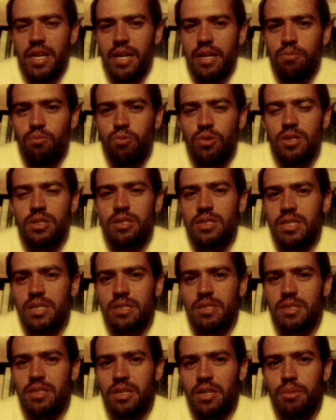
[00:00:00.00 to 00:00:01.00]
in one
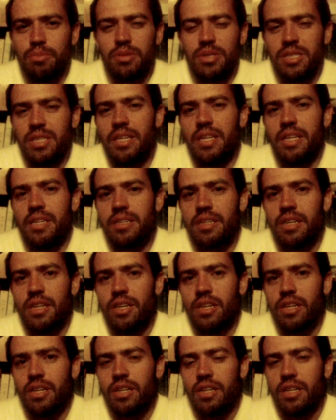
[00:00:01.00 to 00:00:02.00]
sense upset,
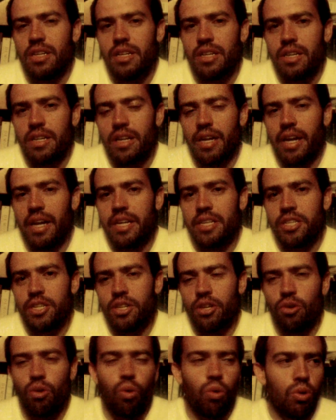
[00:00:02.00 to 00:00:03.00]

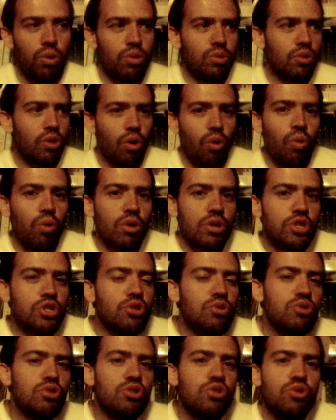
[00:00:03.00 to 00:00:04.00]
and or
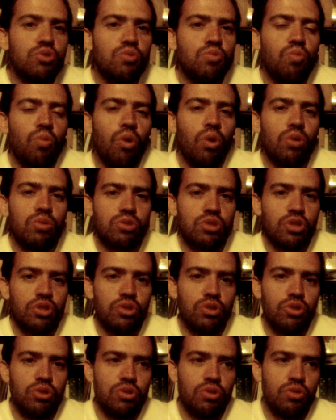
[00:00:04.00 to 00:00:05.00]
do you want
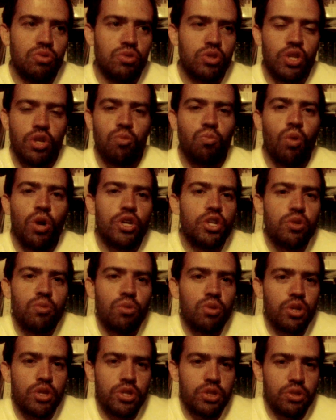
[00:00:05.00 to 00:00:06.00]
to, what do you
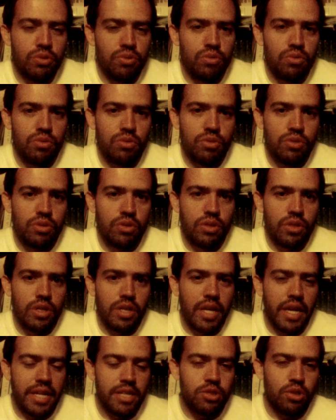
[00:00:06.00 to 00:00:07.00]
want to do?
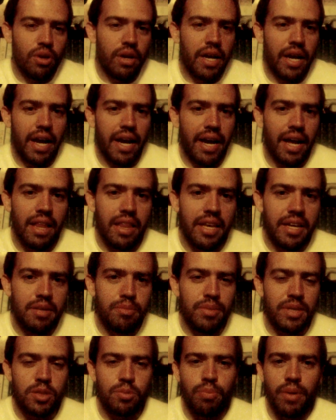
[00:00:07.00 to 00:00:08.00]
And so I let
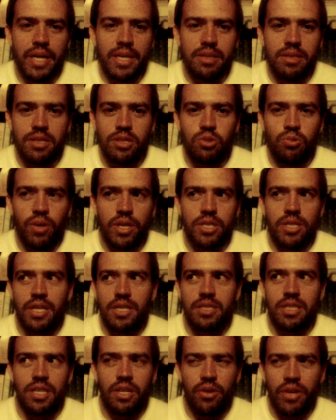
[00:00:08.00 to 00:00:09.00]
him explain the situation.
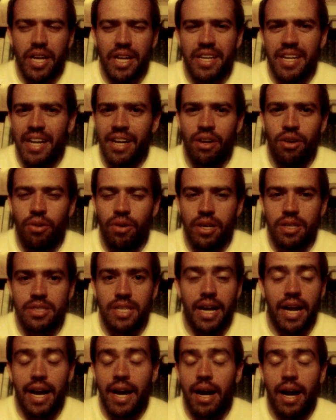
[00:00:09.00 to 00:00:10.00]
I said, okay, now, because
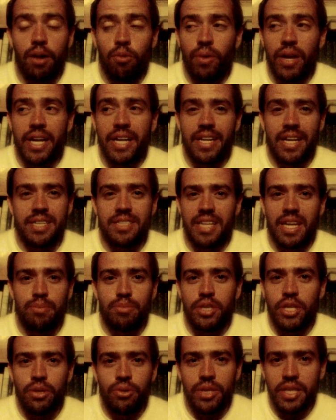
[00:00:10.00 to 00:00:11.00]
I recognize the
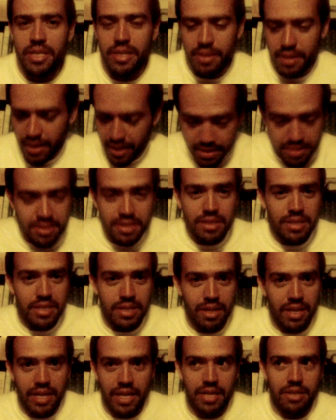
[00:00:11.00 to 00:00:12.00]
ambiguity
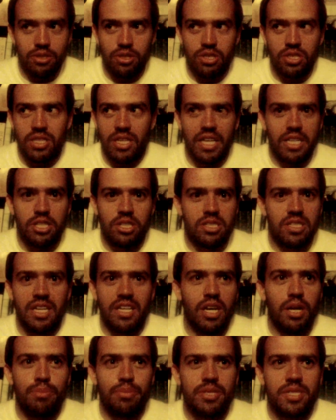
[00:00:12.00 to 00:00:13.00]
instantly. Like he just
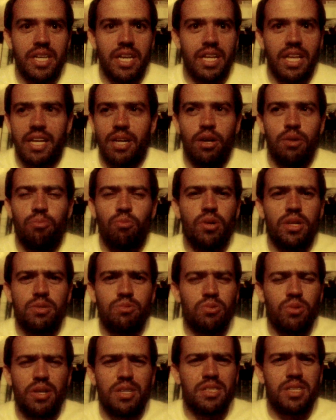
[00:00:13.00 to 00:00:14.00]
said upset. Like, what
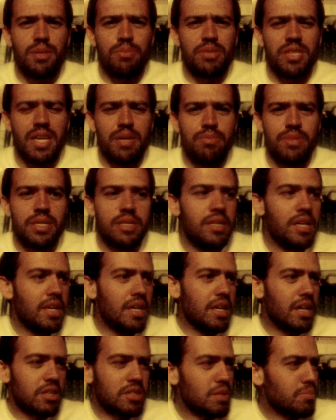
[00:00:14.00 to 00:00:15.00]
does upset mean?
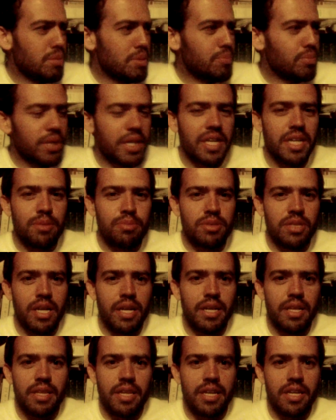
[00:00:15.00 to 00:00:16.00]
Some people get
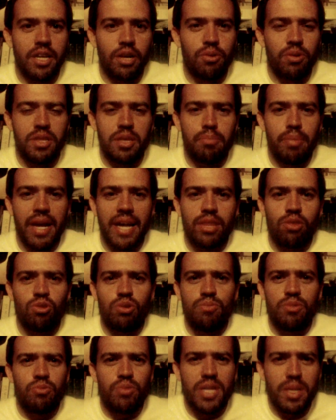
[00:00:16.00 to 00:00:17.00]
upset and they go in the
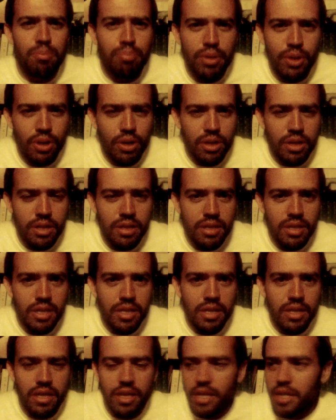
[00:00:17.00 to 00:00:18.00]
bathroom and read a book,
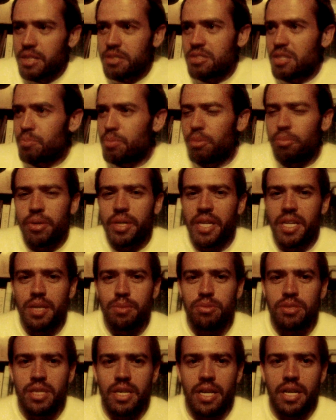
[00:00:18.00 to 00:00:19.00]
and some people get
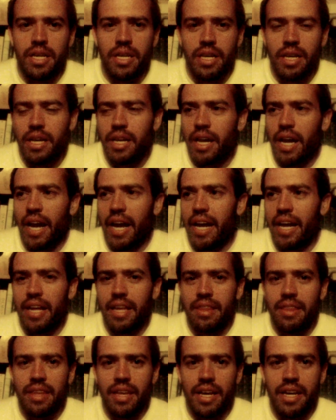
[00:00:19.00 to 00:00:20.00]
upset
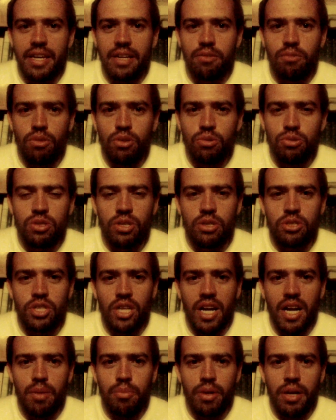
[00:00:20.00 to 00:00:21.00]
and they lose their
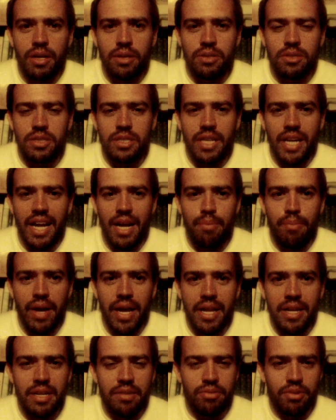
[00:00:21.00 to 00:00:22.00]
job because they got
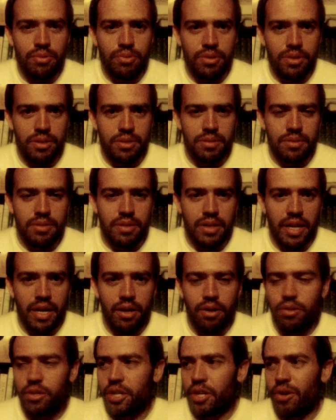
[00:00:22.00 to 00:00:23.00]
mad at everyone.
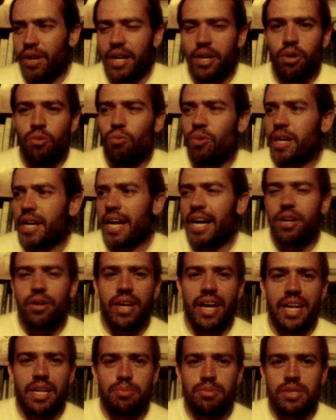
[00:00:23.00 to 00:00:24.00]
Or I know one guy who
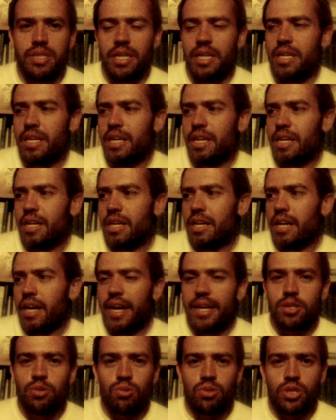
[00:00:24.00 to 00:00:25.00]
got upset
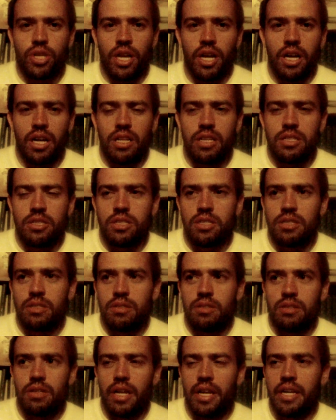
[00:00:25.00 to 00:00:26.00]
at Georgia College,
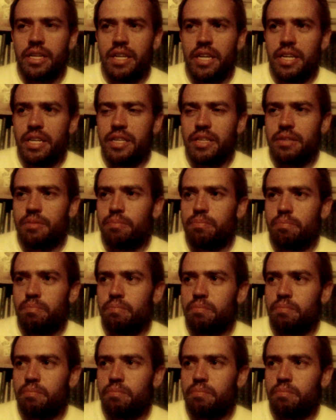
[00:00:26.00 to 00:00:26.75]
and he